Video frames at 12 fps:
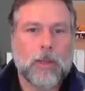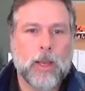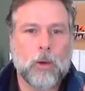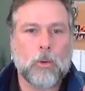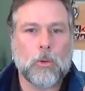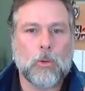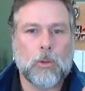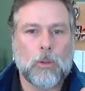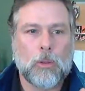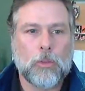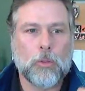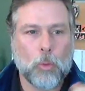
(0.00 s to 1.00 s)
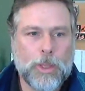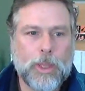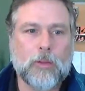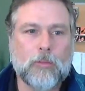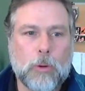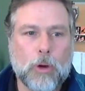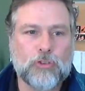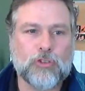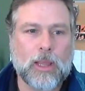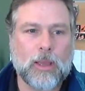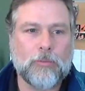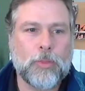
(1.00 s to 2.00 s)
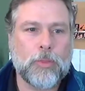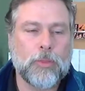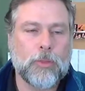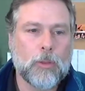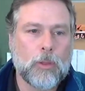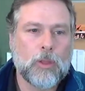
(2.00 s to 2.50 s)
Now, the week of March 11th,